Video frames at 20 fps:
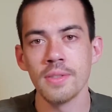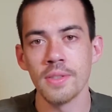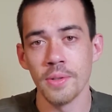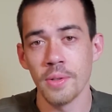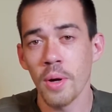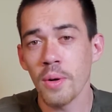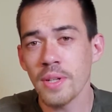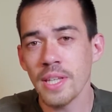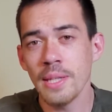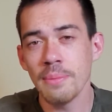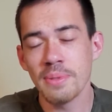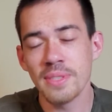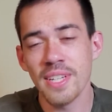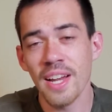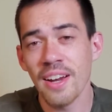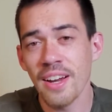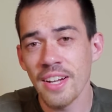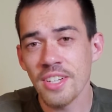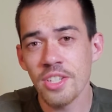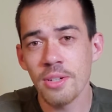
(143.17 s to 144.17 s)
don't keep
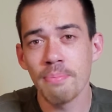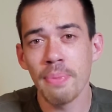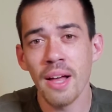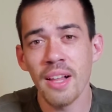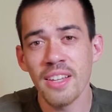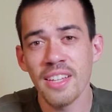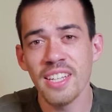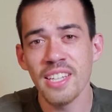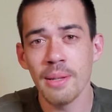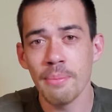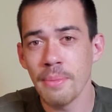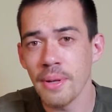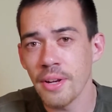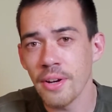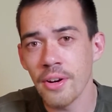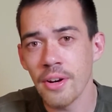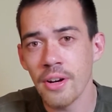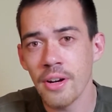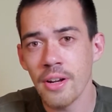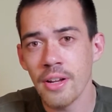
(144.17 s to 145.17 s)
staring at your belly in the
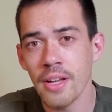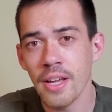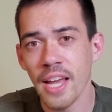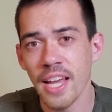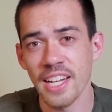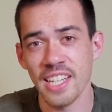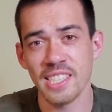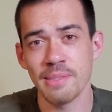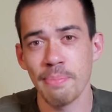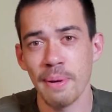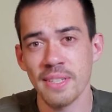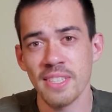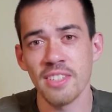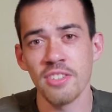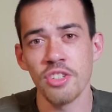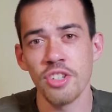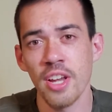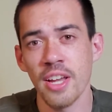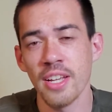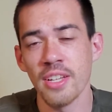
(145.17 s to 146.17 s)
mirror and expecting
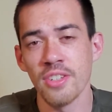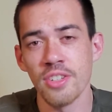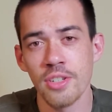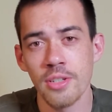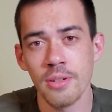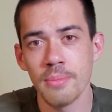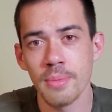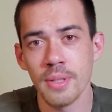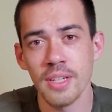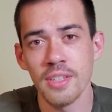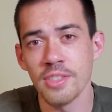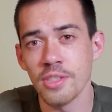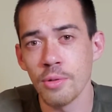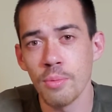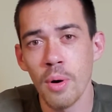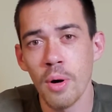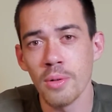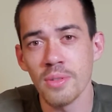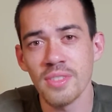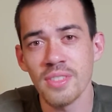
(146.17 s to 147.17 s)
change, because you
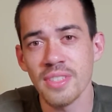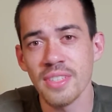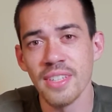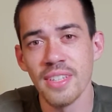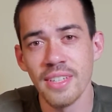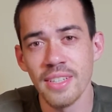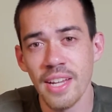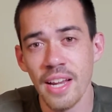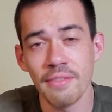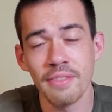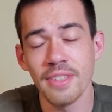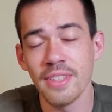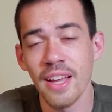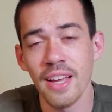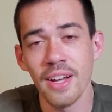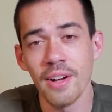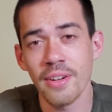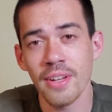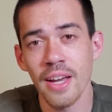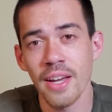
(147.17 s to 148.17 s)
won't see it every day,
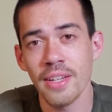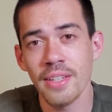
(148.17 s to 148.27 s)
okay?